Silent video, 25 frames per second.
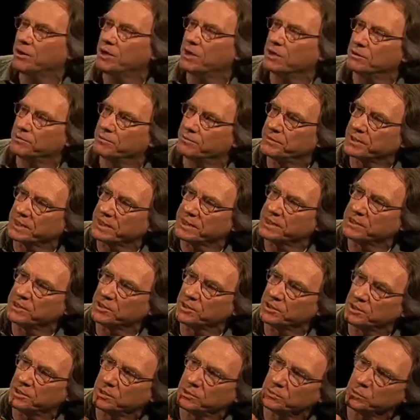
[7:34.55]
of the
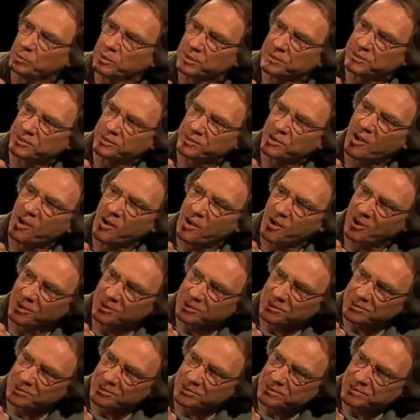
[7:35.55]
kiln with the
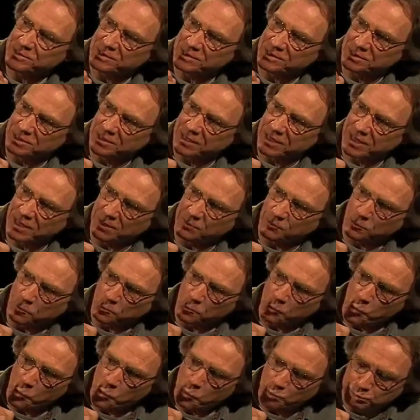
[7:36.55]
tongs in that
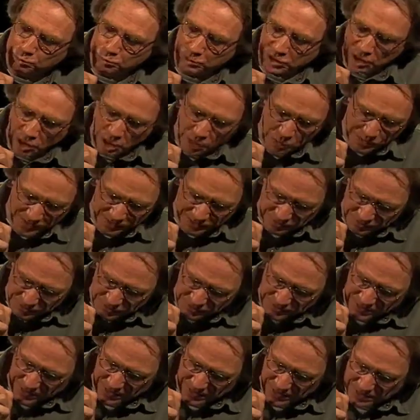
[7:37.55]
glowing
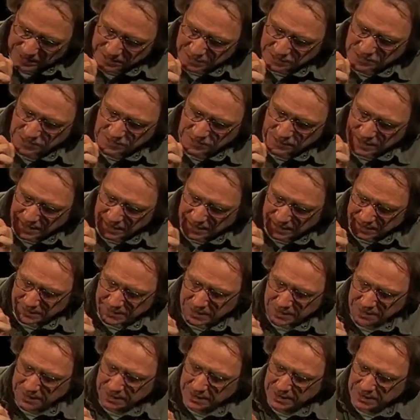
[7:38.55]
stage, and then
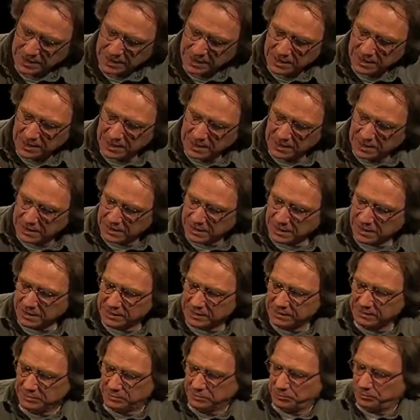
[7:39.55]

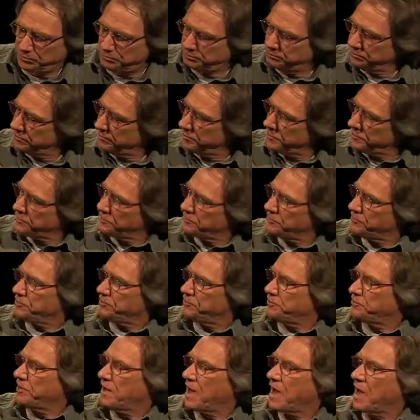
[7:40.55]
this is a
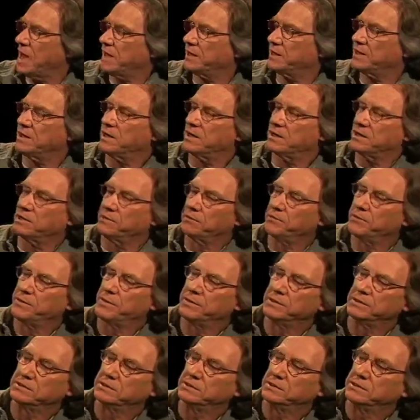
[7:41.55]
shot of
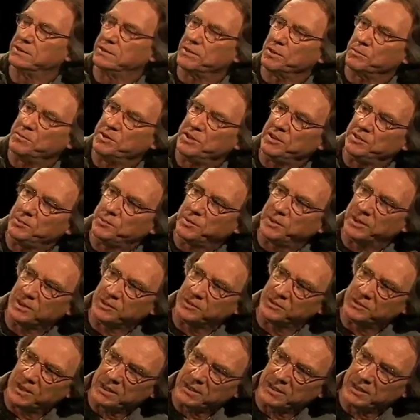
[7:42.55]
the piece being
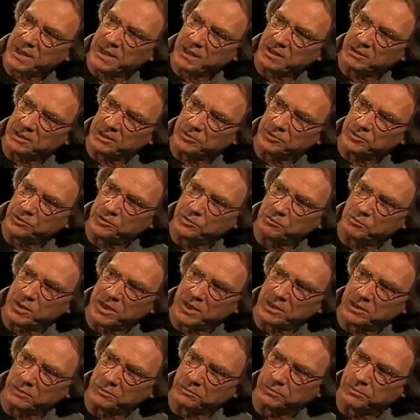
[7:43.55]
set down into a
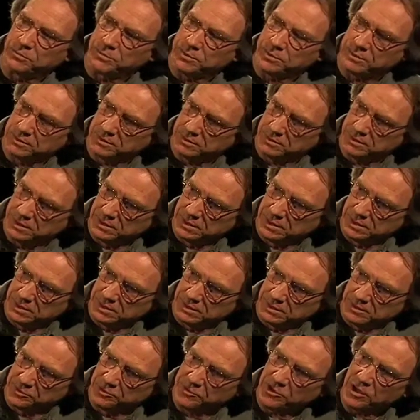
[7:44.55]
bed of
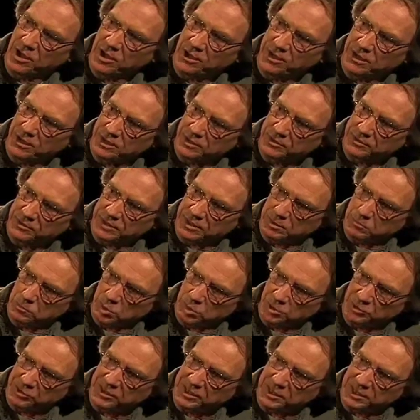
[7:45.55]
sawdust and
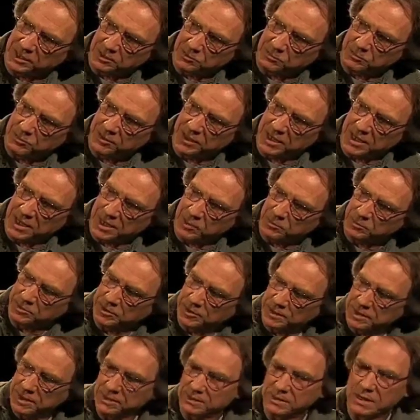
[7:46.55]
bursting into flames, and
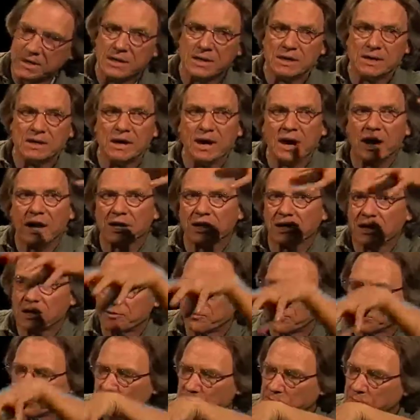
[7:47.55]
then a
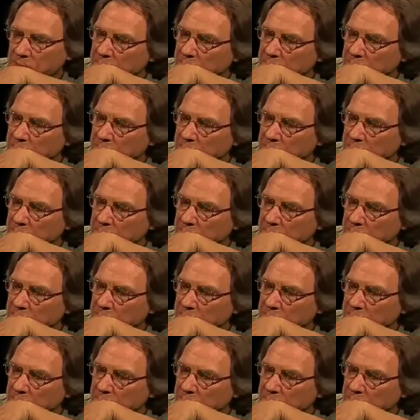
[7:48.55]
cover would be